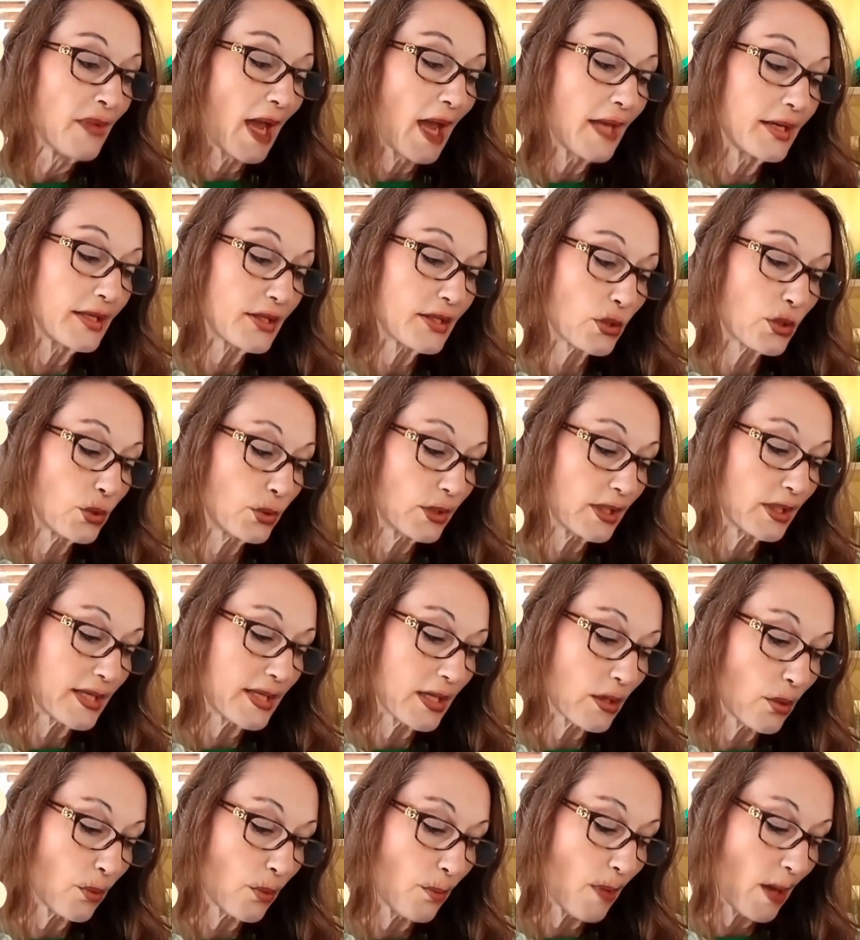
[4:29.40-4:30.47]
and it's called The
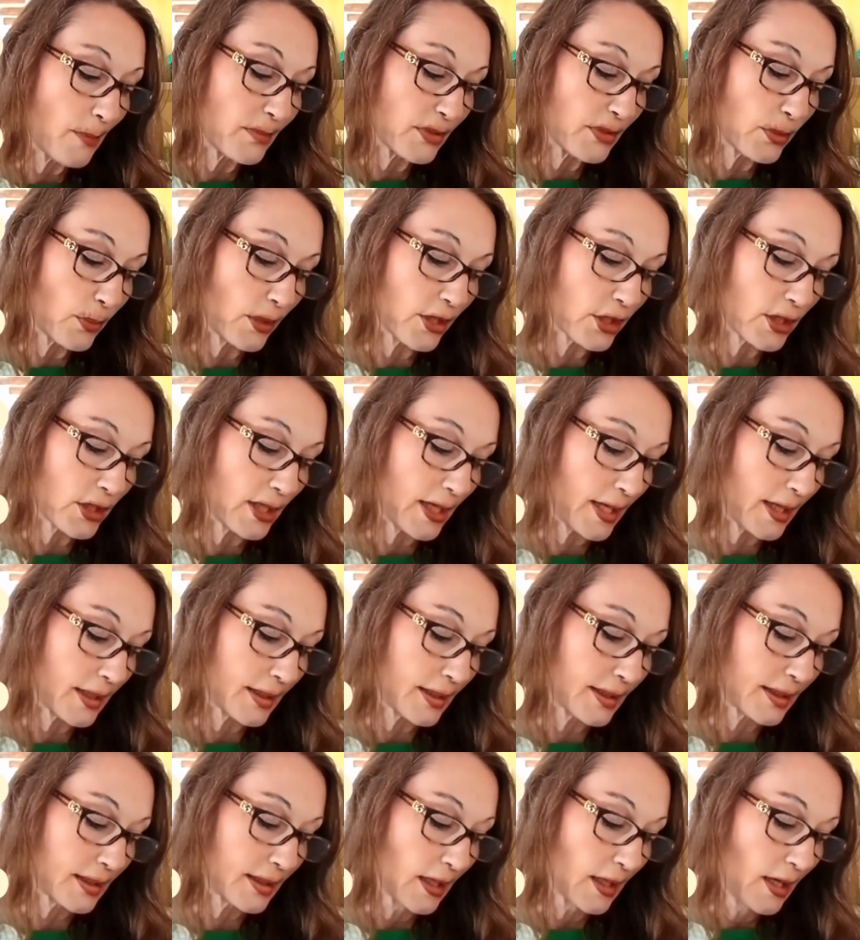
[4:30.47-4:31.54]
Single Mum's Wish
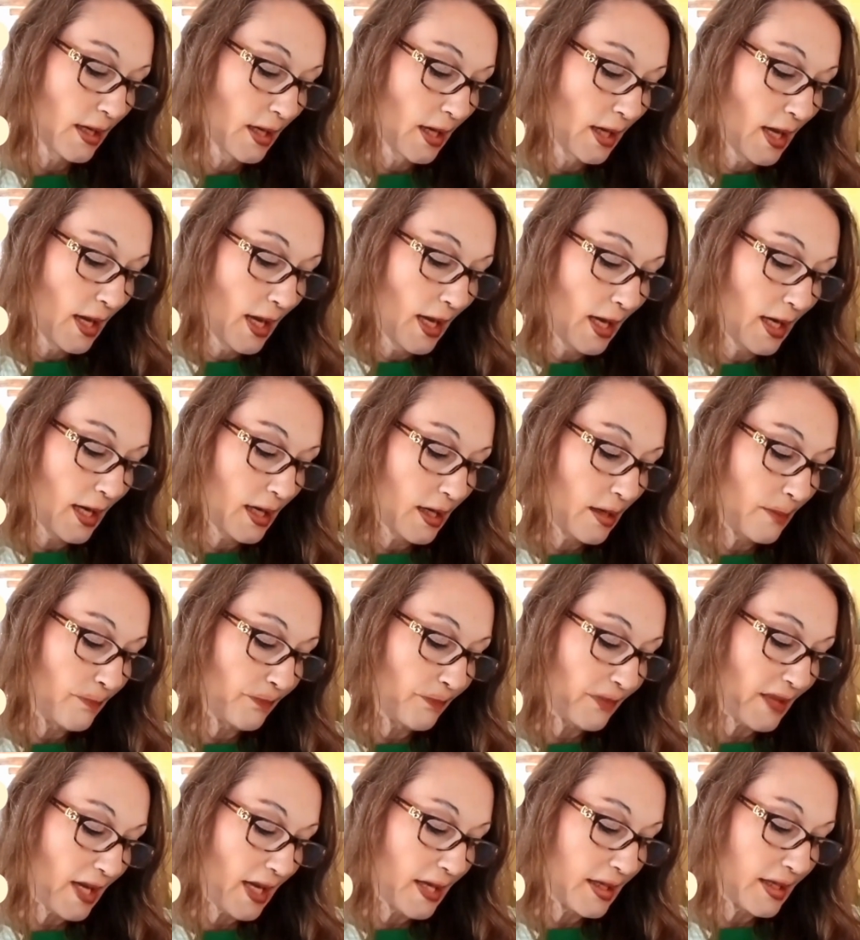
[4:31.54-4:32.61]
List,
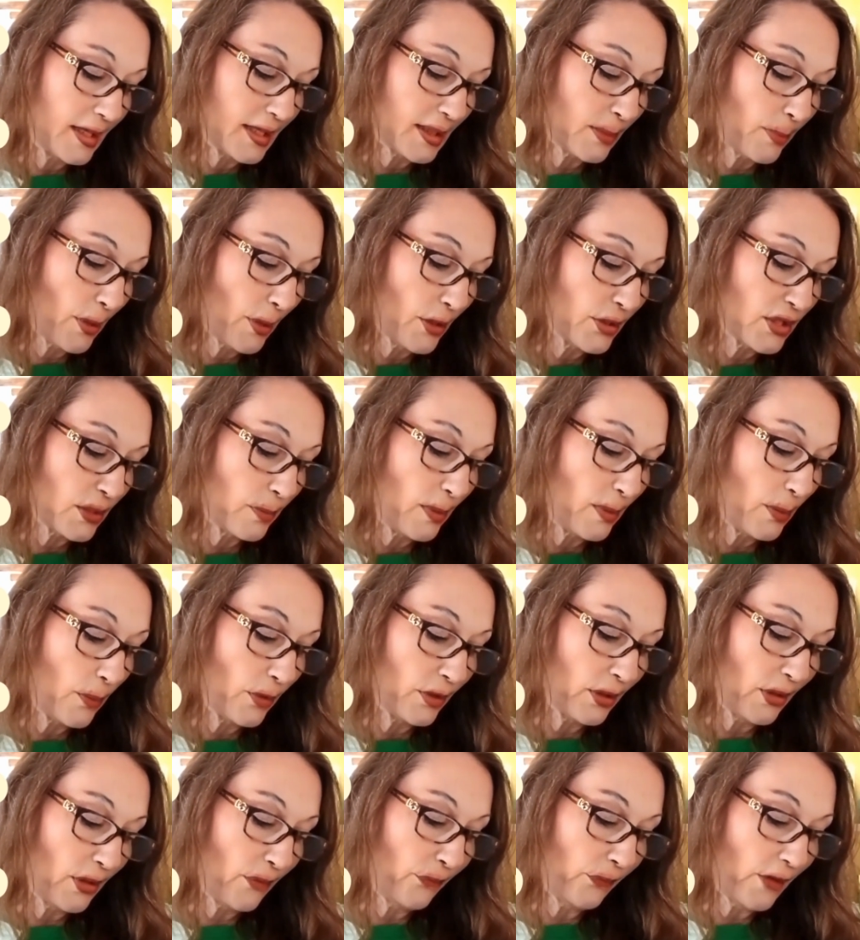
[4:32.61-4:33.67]
and it's supposed to be
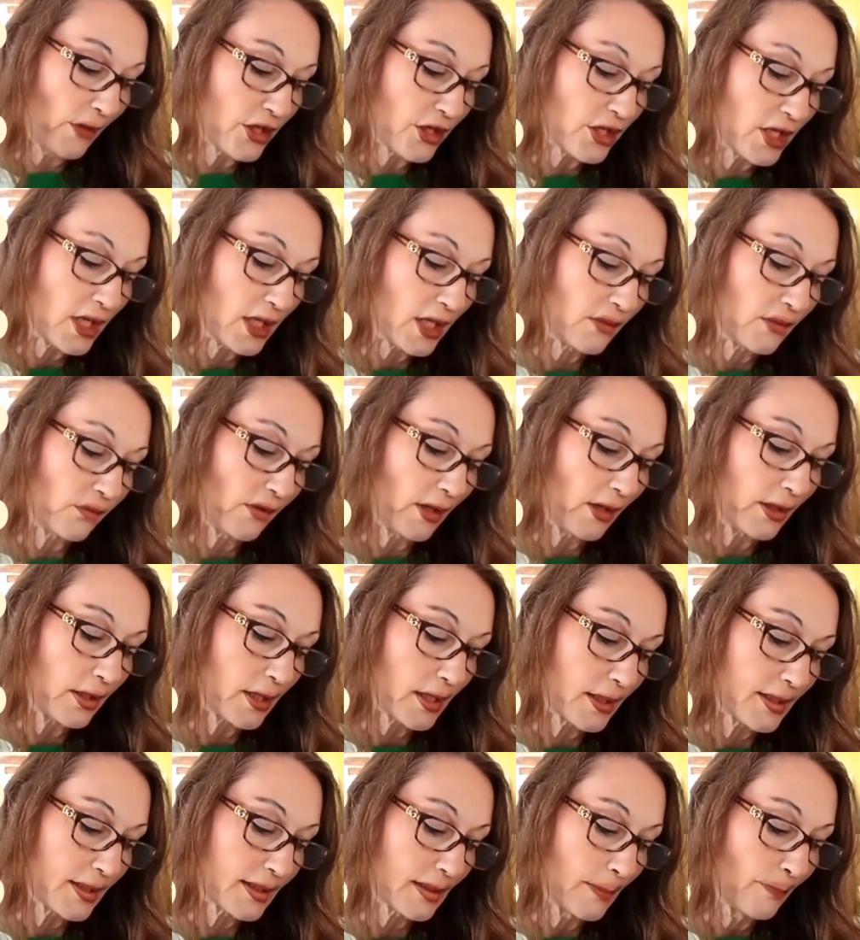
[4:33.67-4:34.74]
one of the freshest,
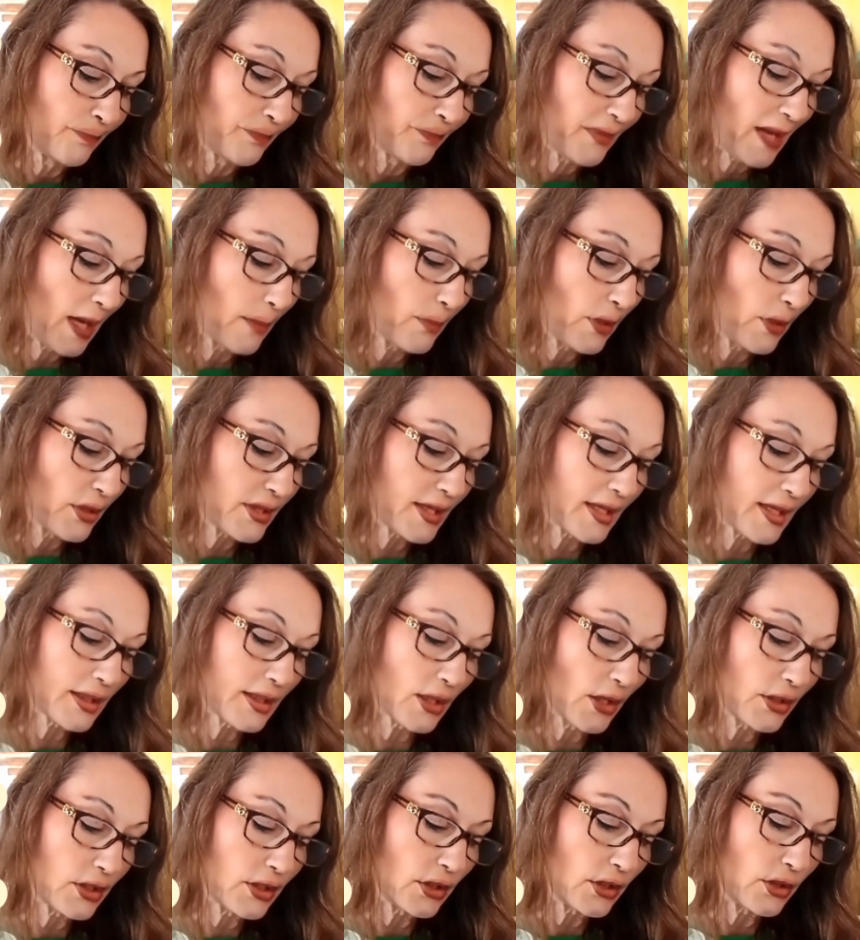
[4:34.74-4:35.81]
funniest, and most
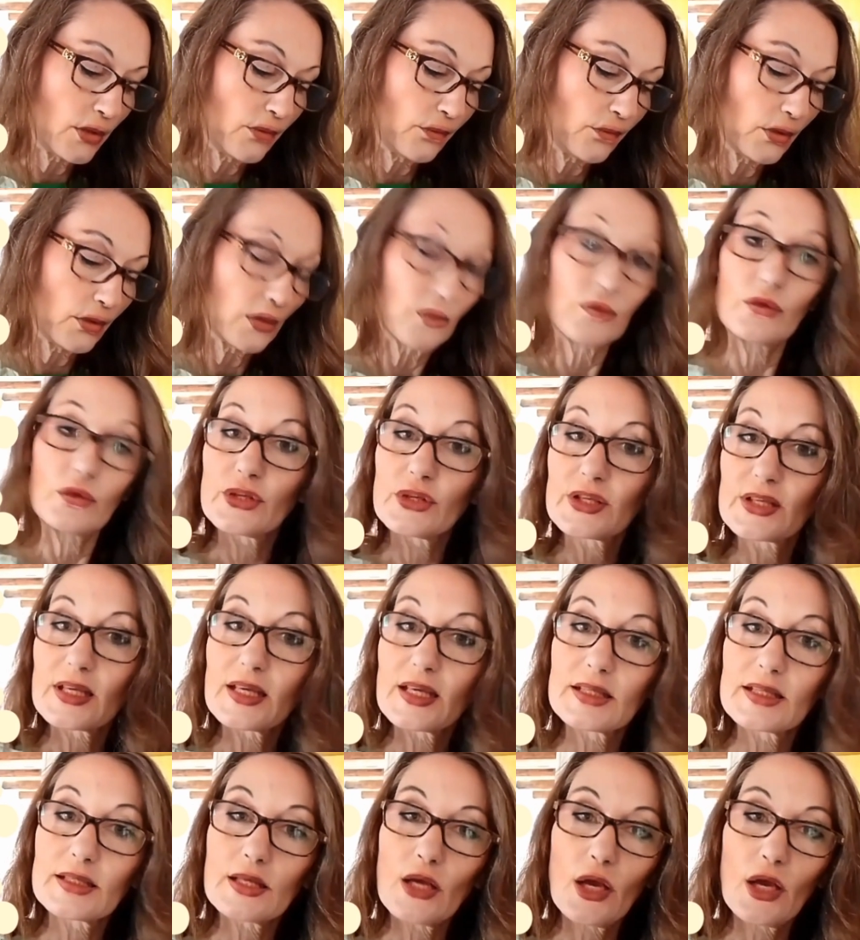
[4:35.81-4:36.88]
exciting new
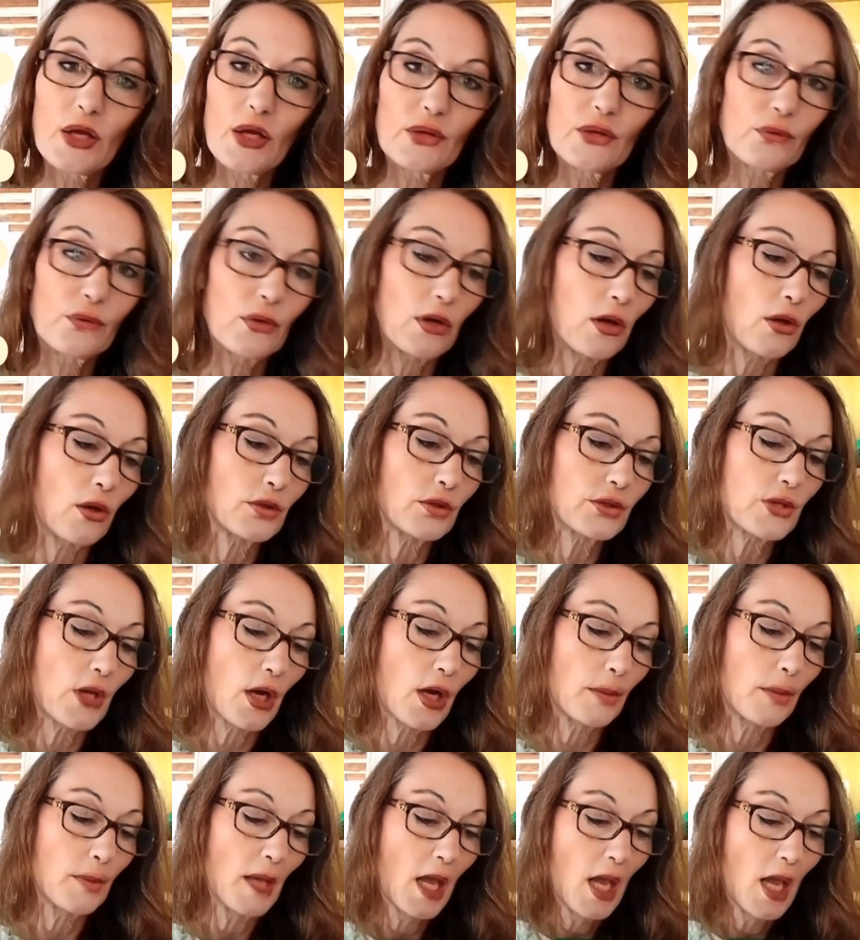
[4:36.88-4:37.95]
voices heard for a long
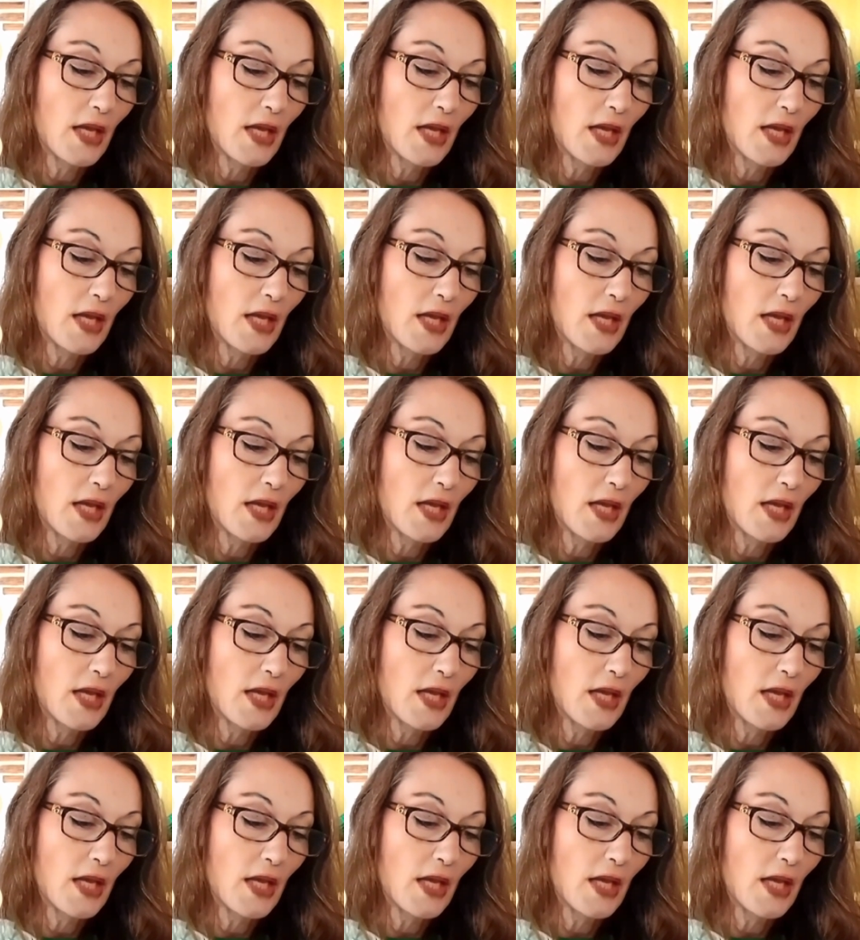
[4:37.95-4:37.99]
time.